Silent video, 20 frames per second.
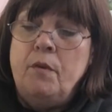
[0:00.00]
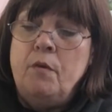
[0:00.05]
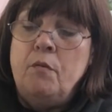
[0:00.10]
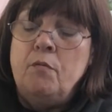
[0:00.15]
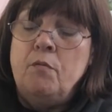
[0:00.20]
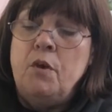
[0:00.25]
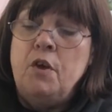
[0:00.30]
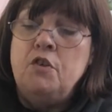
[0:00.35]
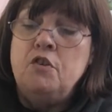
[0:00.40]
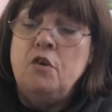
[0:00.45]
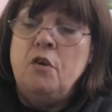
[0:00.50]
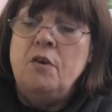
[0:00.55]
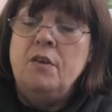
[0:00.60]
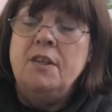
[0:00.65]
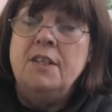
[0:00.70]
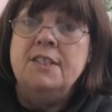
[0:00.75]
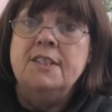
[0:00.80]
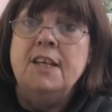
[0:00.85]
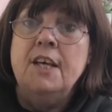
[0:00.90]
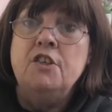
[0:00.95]
rejoin
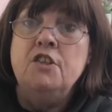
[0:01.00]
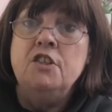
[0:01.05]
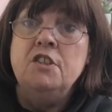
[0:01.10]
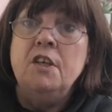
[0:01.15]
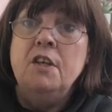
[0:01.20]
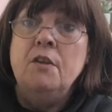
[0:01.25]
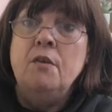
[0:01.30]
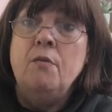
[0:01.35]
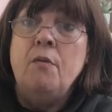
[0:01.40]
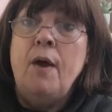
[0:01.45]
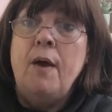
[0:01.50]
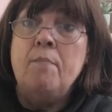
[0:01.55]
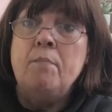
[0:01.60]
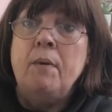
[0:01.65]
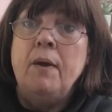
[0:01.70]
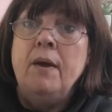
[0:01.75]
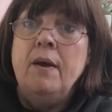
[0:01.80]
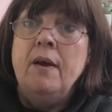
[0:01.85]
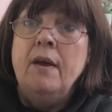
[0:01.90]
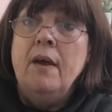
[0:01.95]
the stitches at the rib
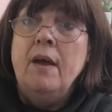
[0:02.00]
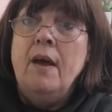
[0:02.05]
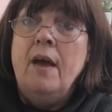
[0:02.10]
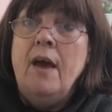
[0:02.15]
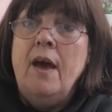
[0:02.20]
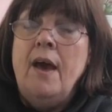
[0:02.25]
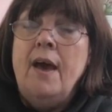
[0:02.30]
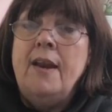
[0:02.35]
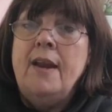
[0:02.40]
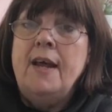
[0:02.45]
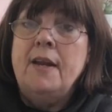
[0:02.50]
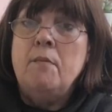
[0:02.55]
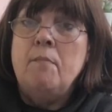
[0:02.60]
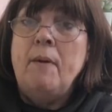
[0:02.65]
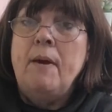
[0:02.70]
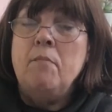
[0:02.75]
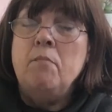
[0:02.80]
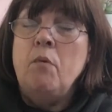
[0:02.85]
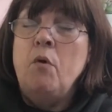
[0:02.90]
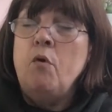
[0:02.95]
and add a
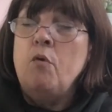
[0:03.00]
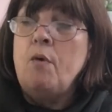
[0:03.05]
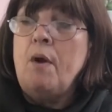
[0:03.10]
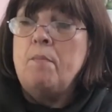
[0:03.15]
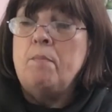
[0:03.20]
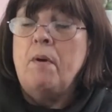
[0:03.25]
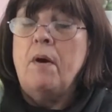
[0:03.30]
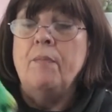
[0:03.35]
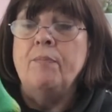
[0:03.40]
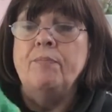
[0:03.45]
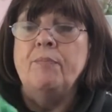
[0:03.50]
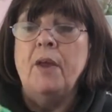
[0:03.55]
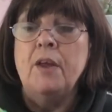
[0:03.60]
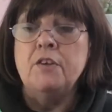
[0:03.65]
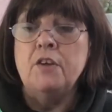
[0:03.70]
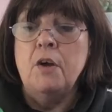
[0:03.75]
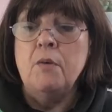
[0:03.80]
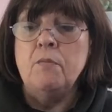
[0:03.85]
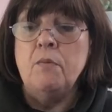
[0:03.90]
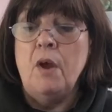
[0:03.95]
bit more rib on. I
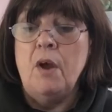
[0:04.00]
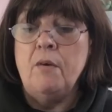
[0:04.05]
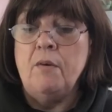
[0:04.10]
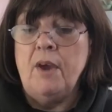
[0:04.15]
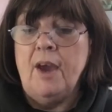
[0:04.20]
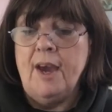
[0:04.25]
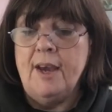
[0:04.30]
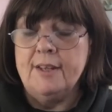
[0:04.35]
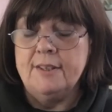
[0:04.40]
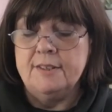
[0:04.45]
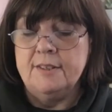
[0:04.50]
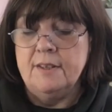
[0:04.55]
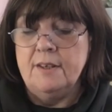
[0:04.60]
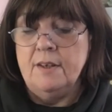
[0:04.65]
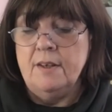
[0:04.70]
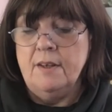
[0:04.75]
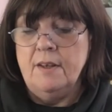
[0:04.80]
don't know yet.